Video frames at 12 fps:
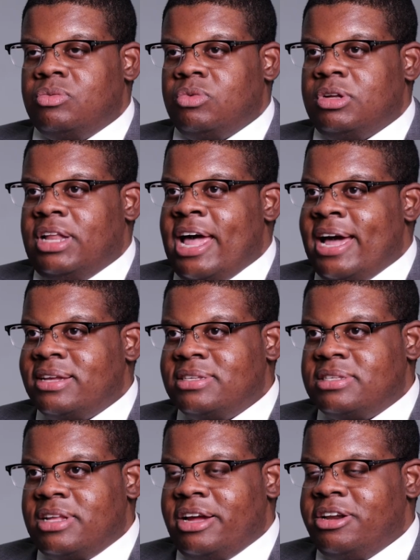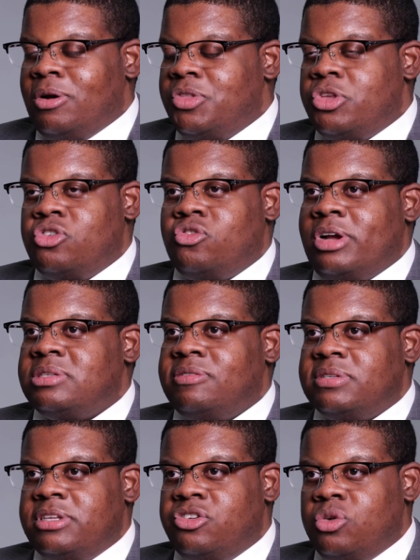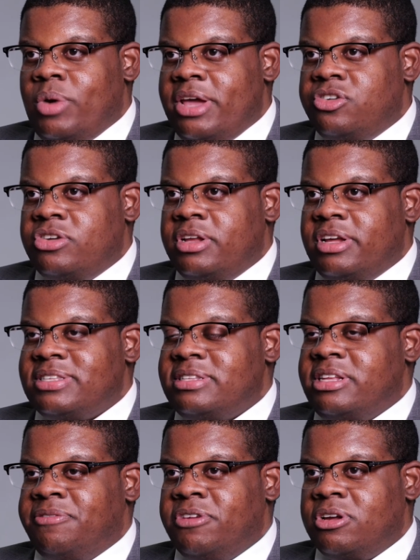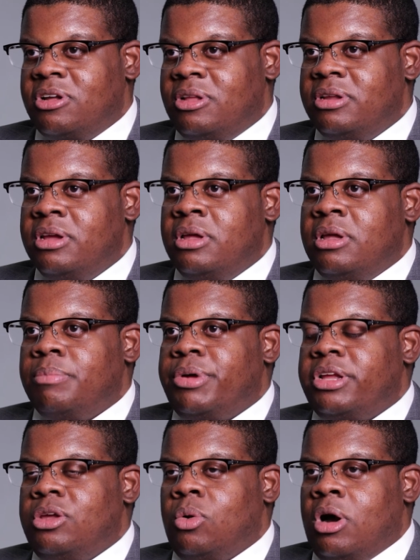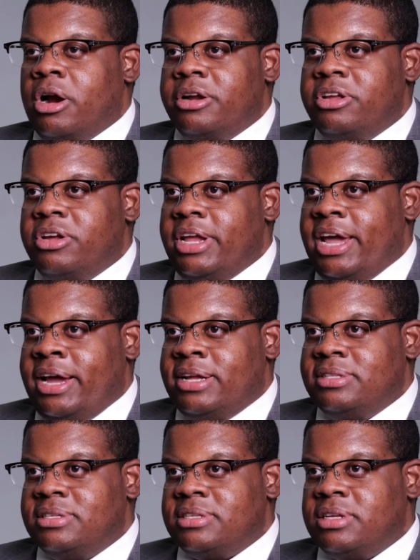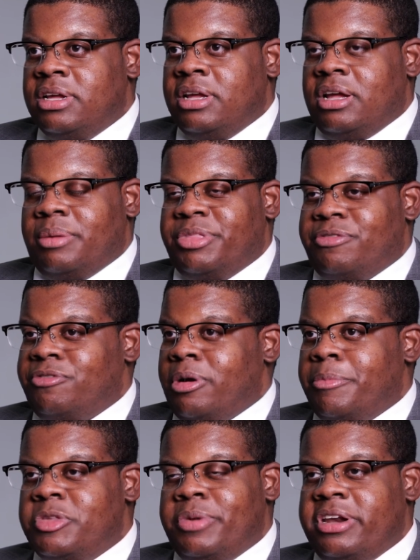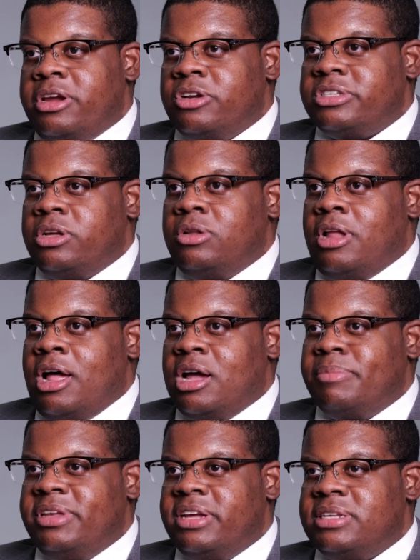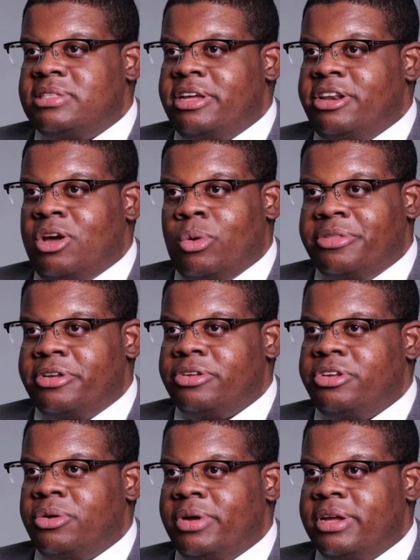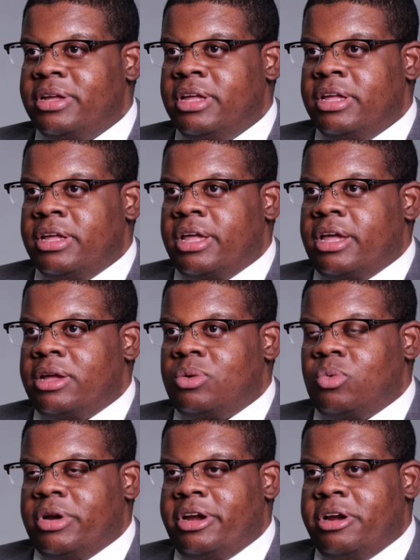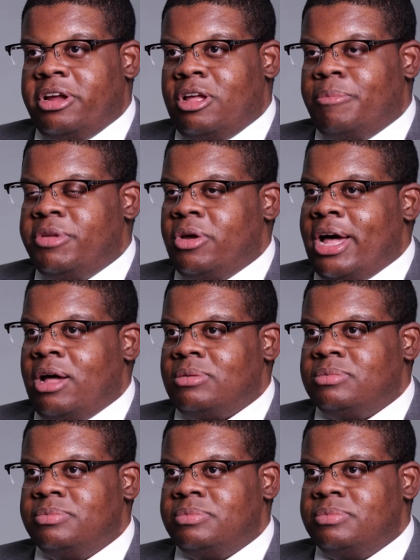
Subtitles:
Relax. I know it's a stressful situation. It's difficult, but you are in good hands. The firm's been here so long because they know what they're doing, and we're here to help you out.